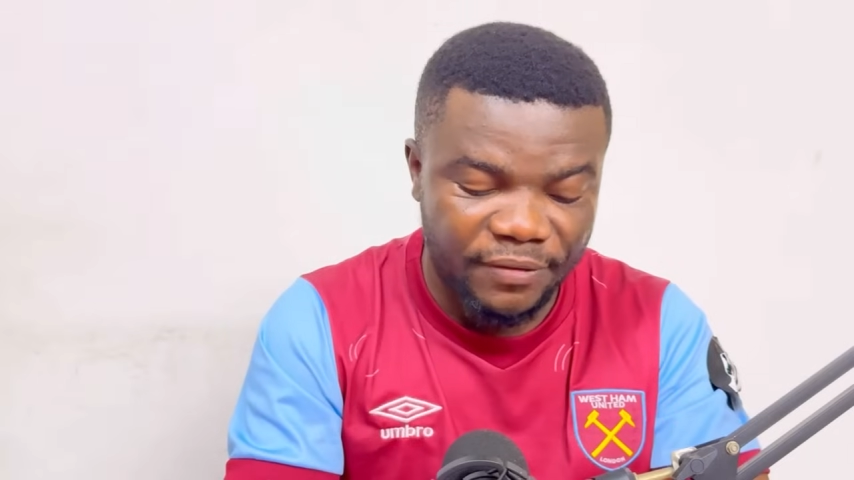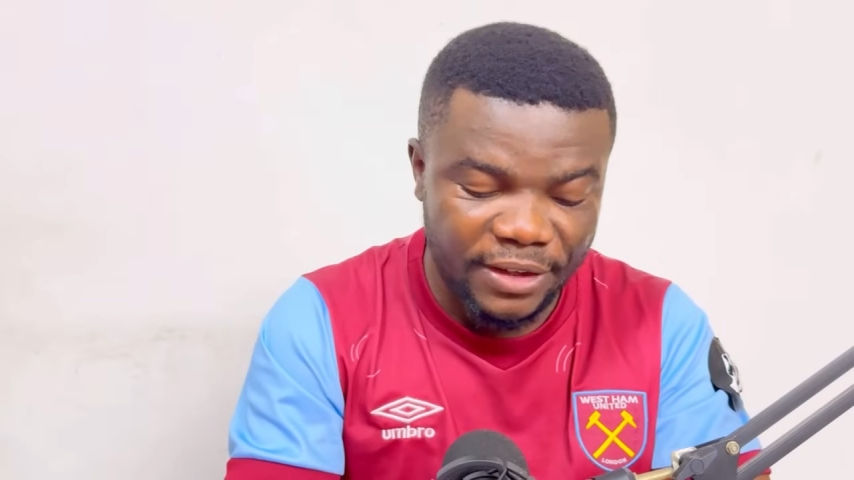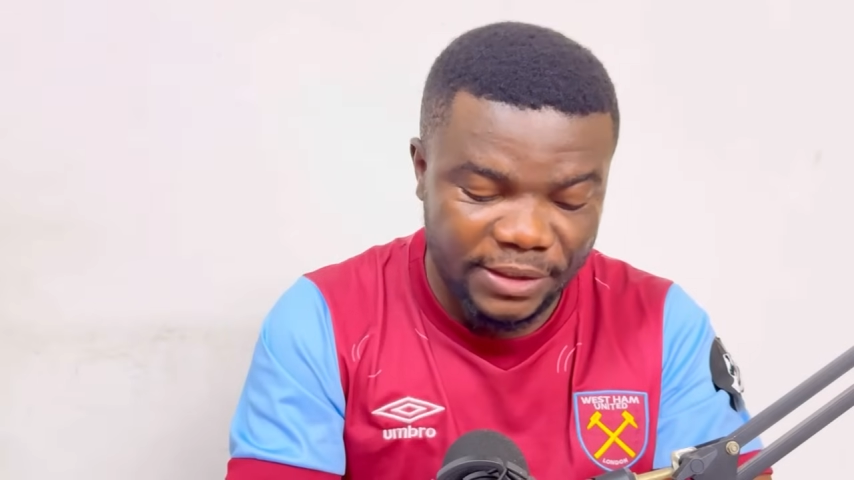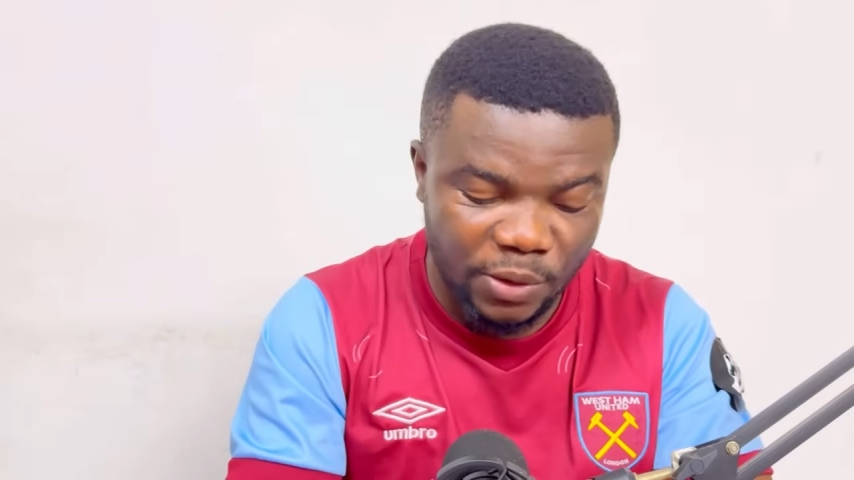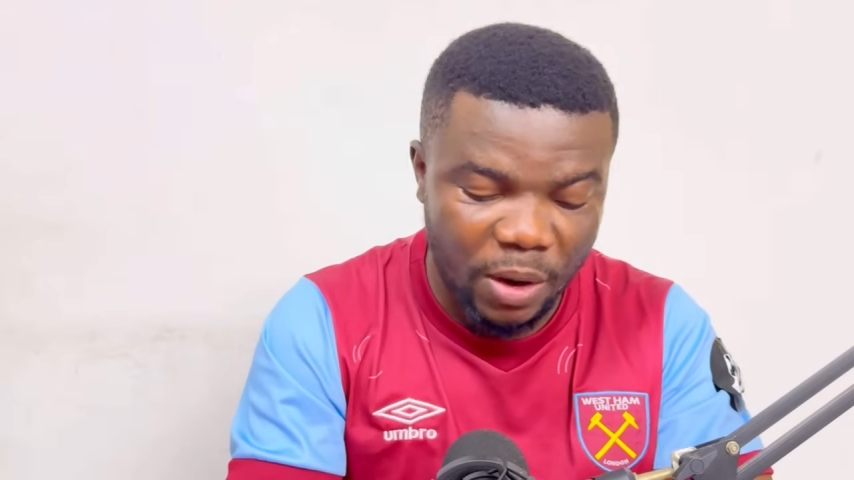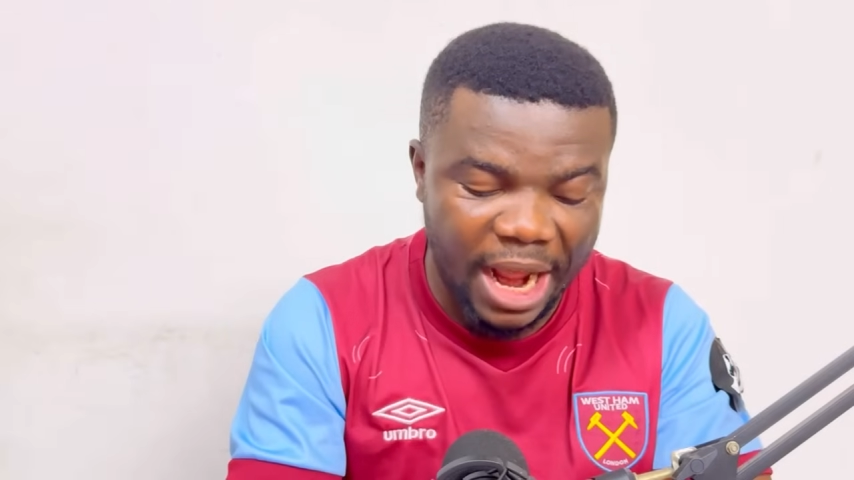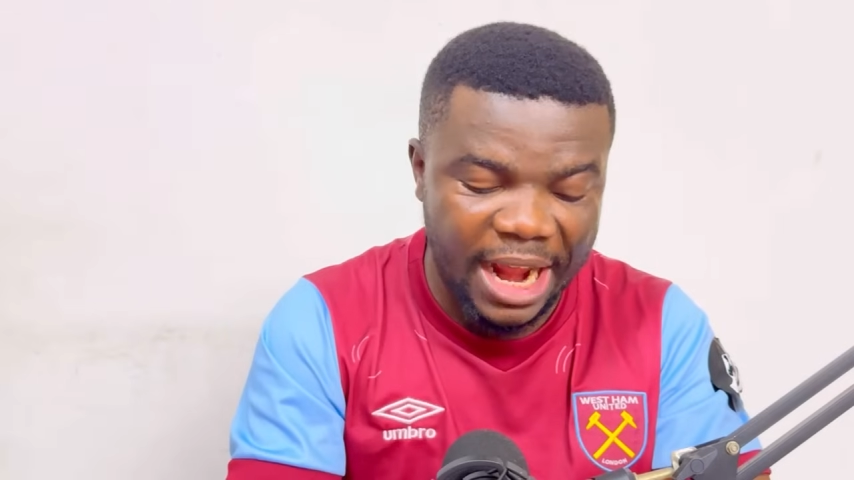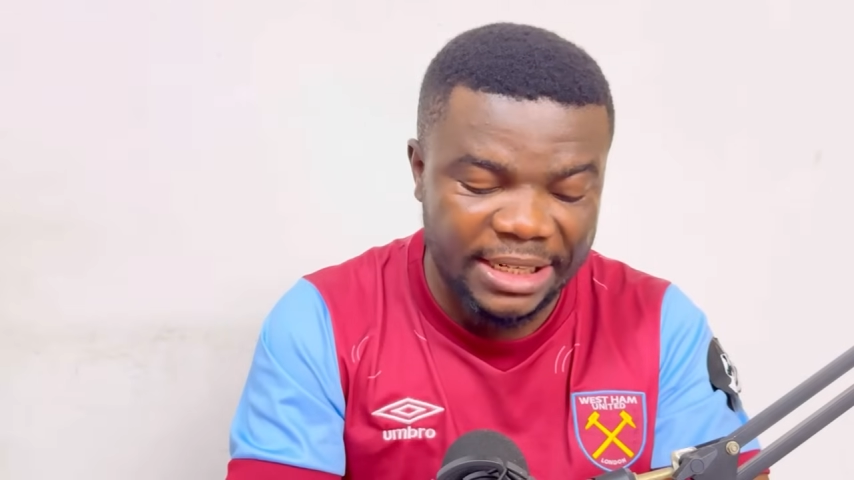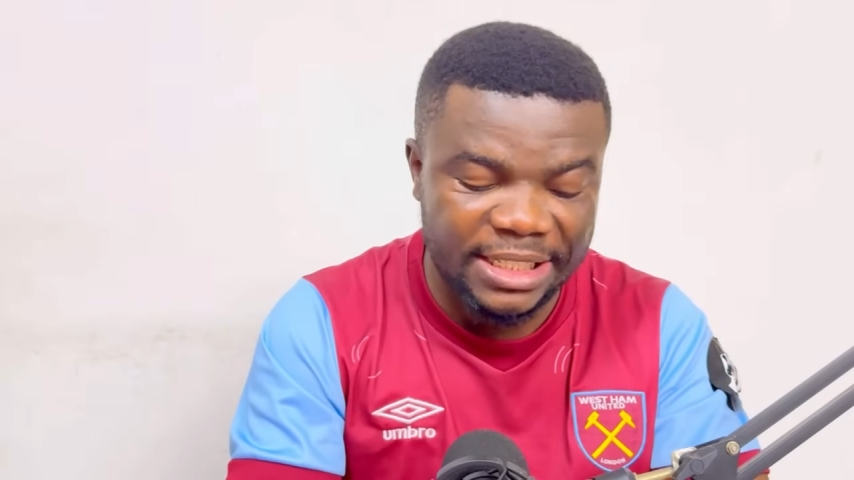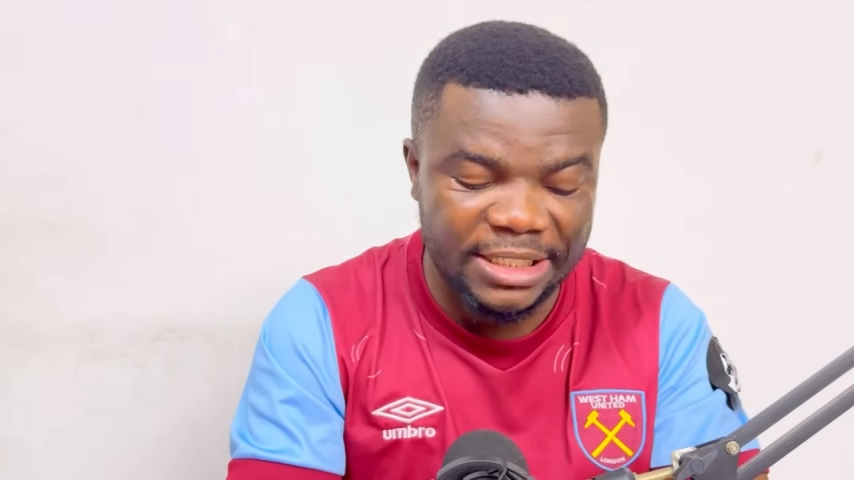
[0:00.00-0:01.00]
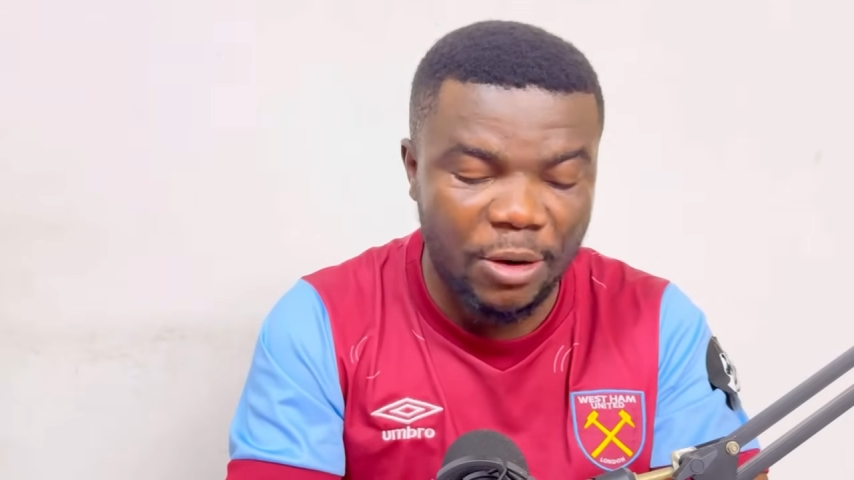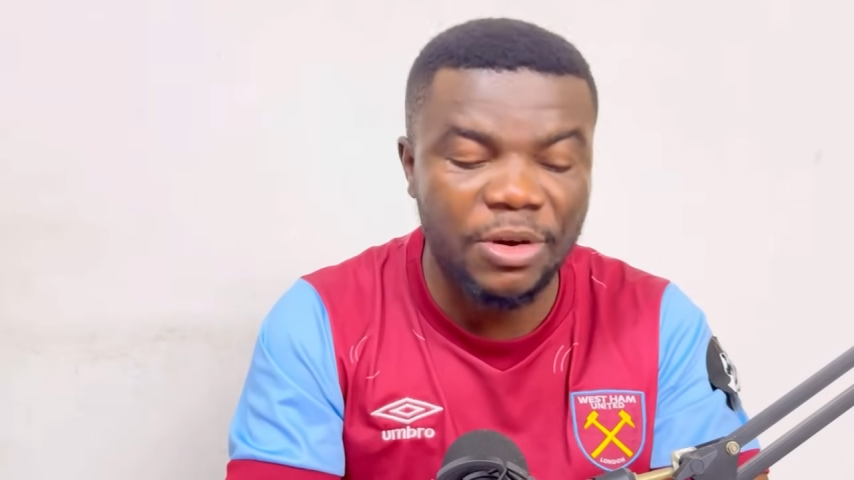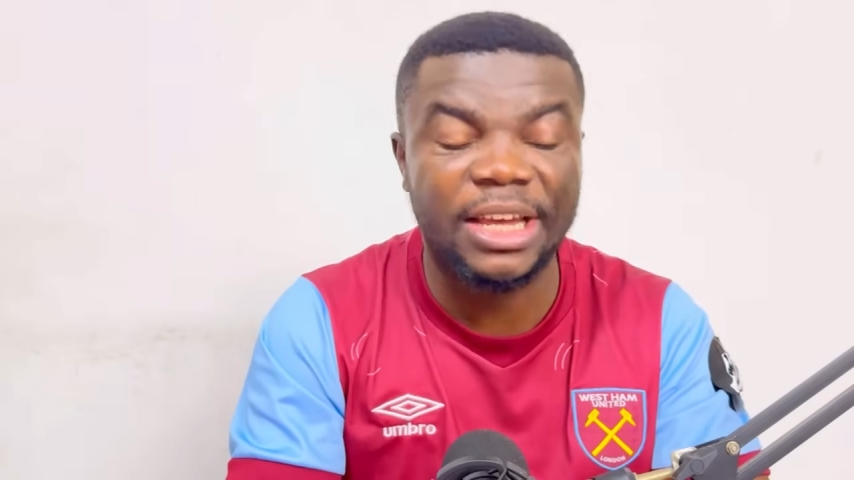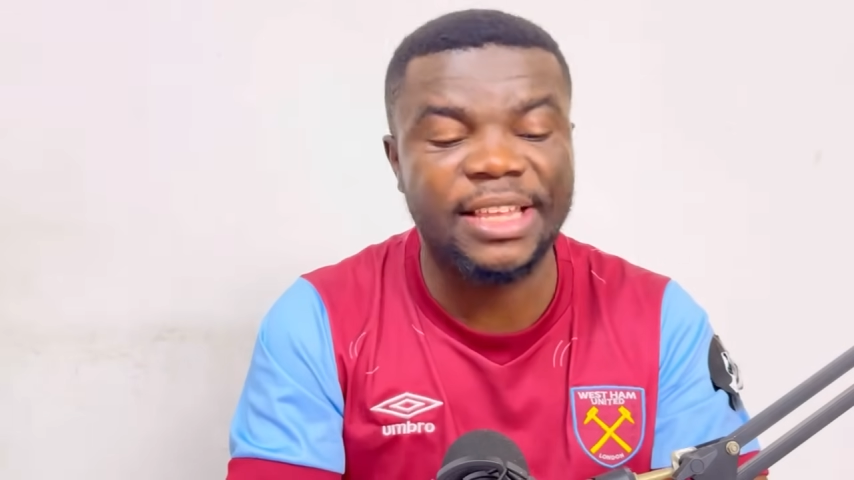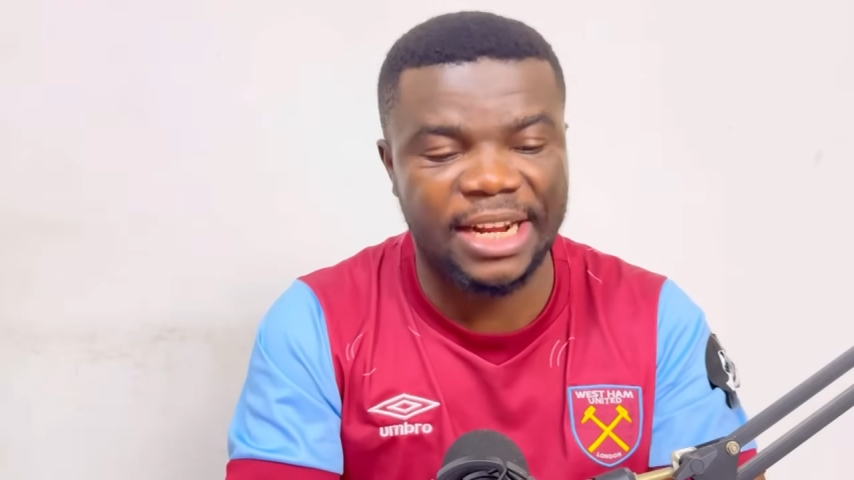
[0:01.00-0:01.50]
fancy ha until the
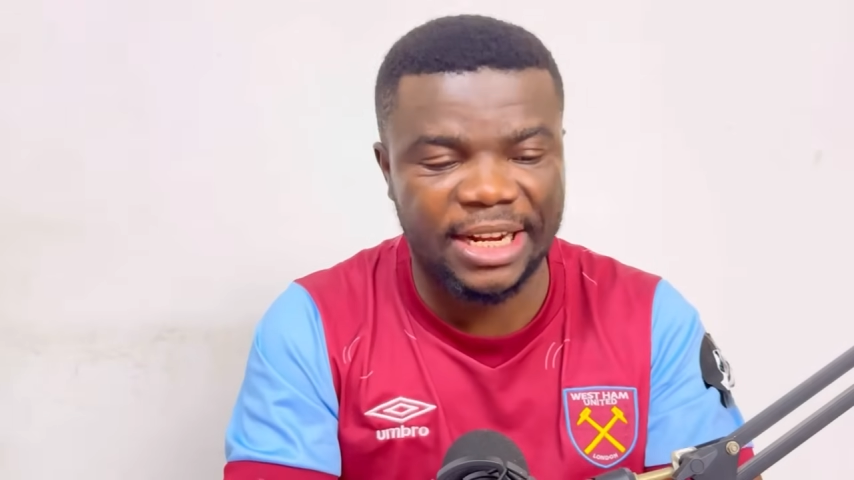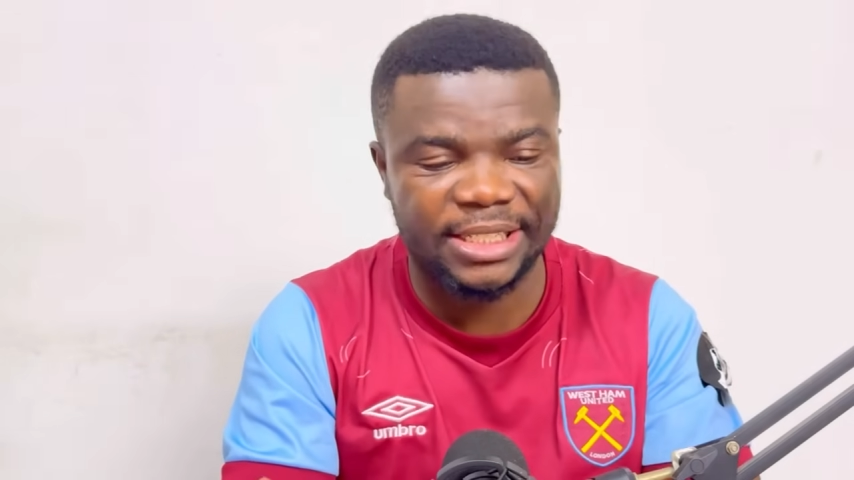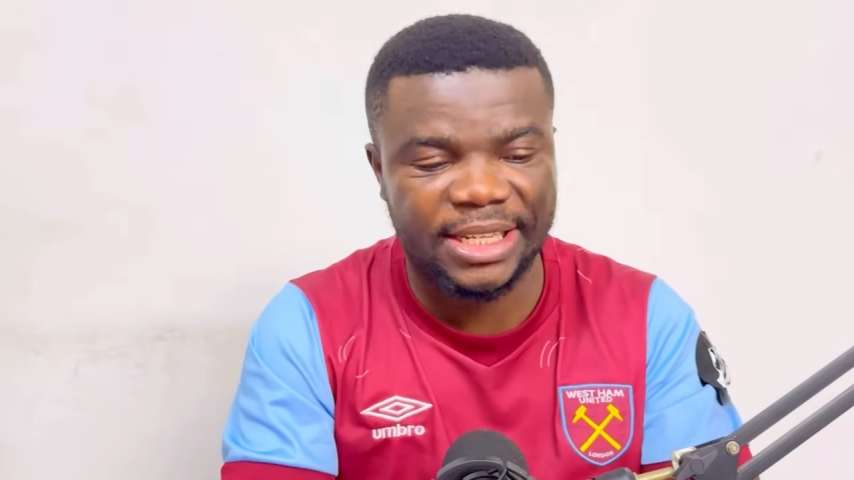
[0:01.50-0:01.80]
obuke nyina ne